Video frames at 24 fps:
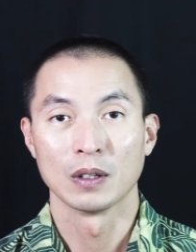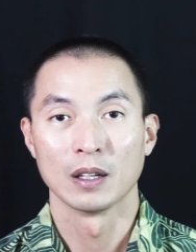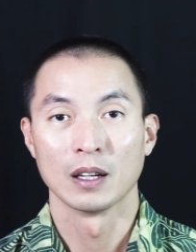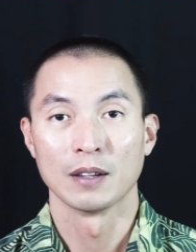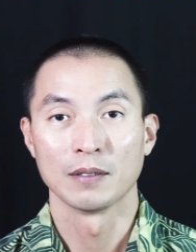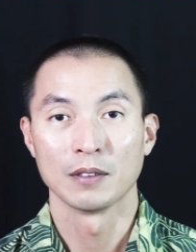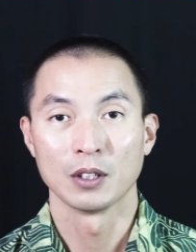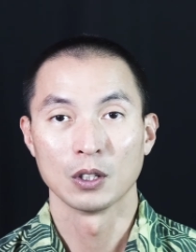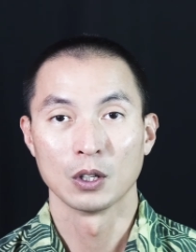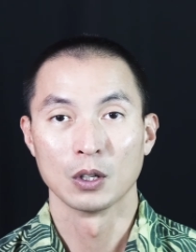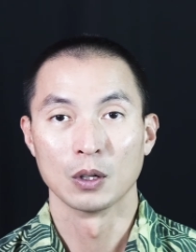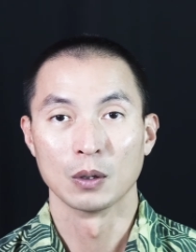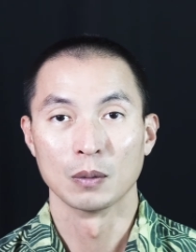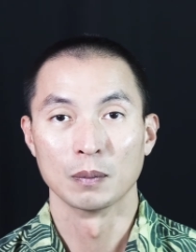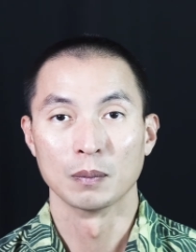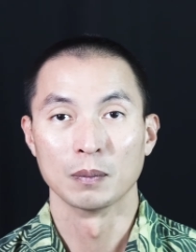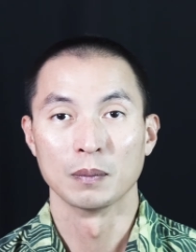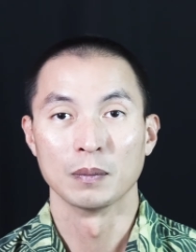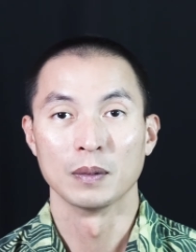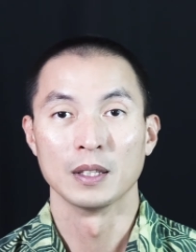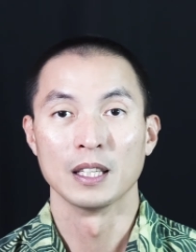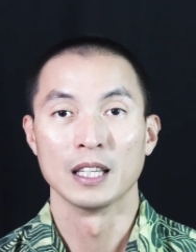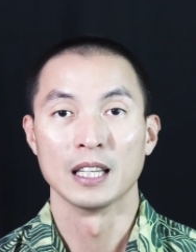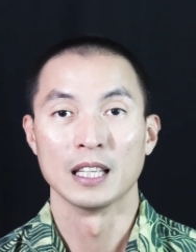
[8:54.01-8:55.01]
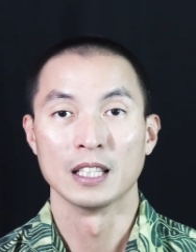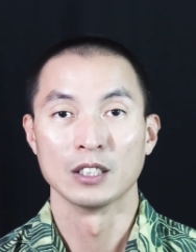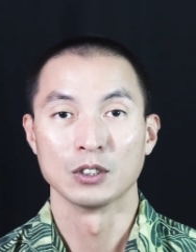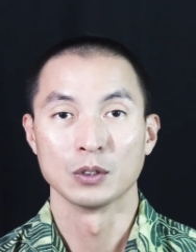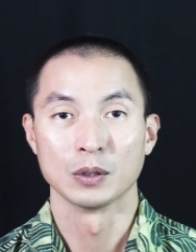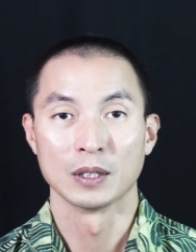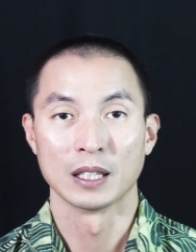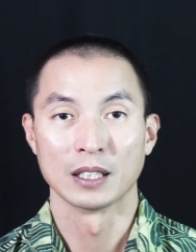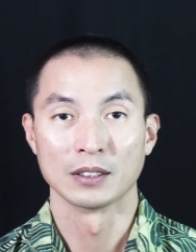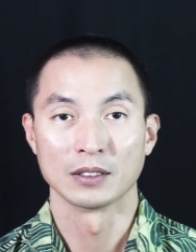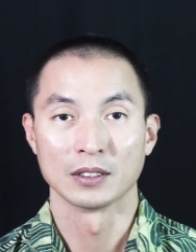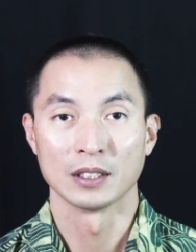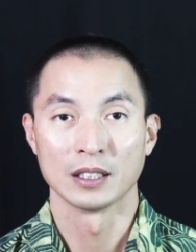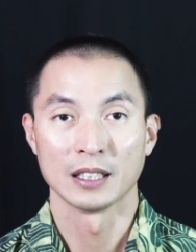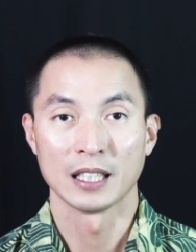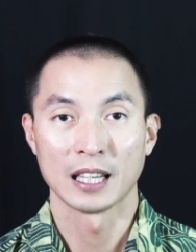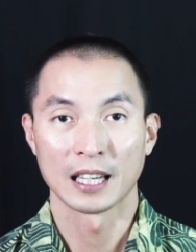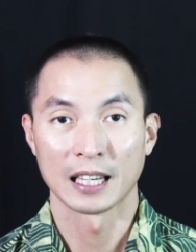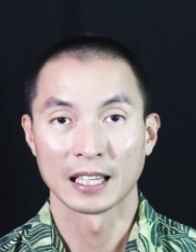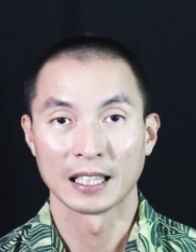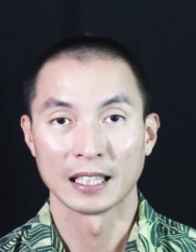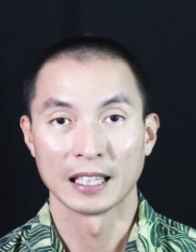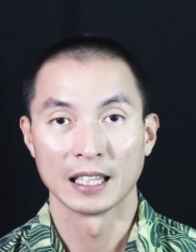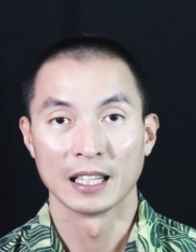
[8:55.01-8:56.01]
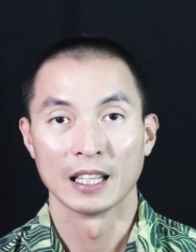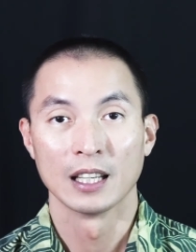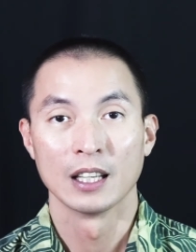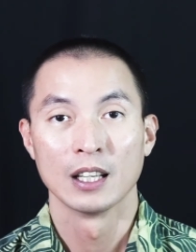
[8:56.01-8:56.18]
of the home in 2009